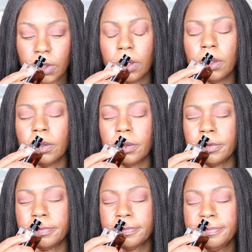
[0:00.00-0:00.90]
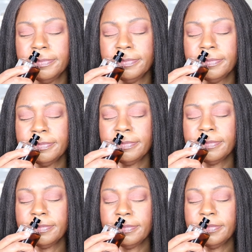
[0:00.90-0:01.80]
Oh,
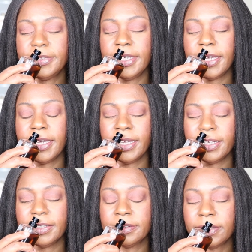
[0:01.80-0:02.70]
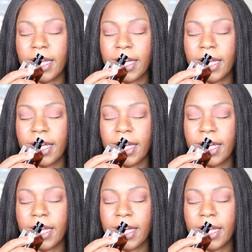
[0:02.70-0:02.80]
yeah.